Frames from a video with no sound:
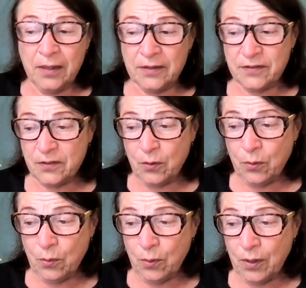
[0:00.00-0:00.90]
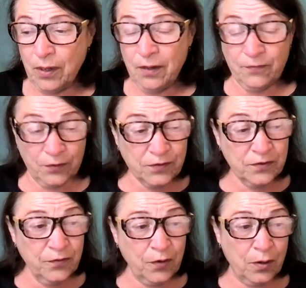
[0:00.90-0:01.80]
So, first
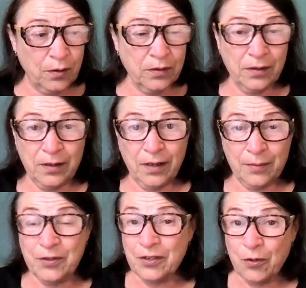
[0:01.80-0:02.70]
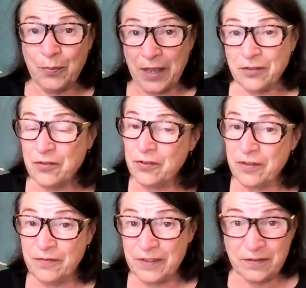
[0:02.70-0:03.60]
of all, I'm going to go back to the
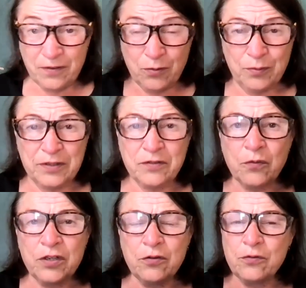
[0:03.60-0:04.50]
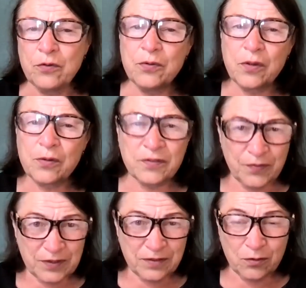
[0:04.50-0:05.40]
physical ones. When you do those
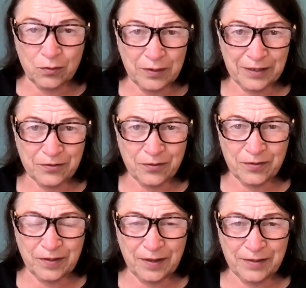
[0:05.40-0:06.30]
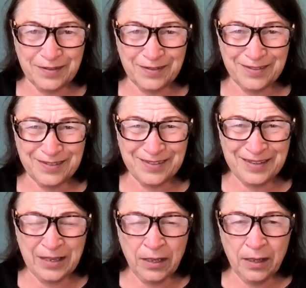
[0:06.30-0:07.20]
physical exercises,
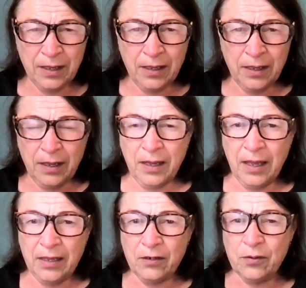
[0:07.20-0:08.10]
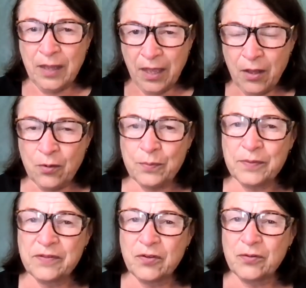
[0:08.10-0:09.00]
it'll help
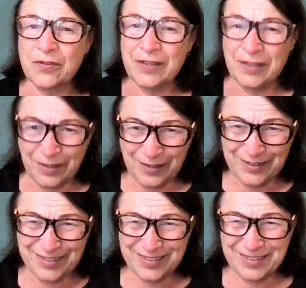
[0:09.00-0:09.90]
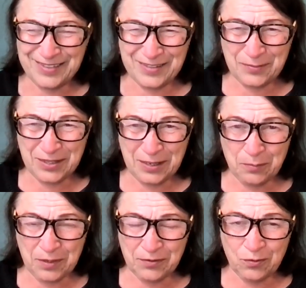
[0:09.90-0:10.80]
start to ease some of that
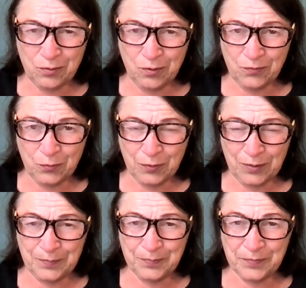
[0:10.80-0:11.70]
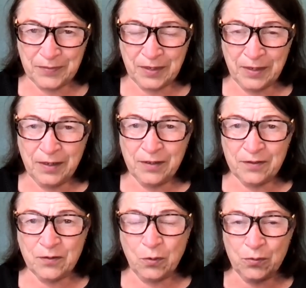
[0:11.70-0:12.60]
mental overwhelm.
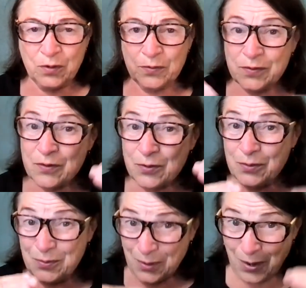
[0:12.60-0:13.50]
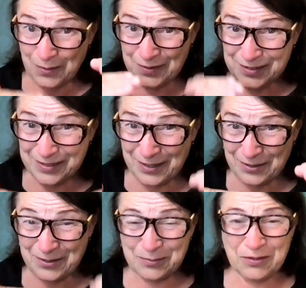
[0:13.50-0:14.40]
So, those two obviously are
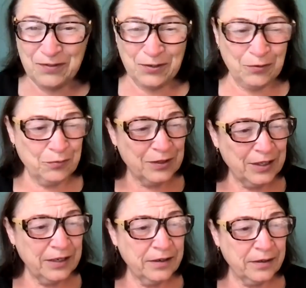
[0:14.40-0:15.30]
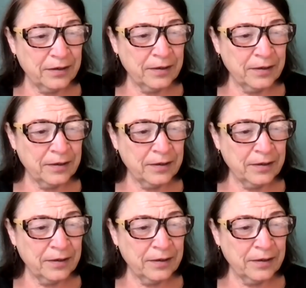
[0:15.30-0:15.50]
going to be very related.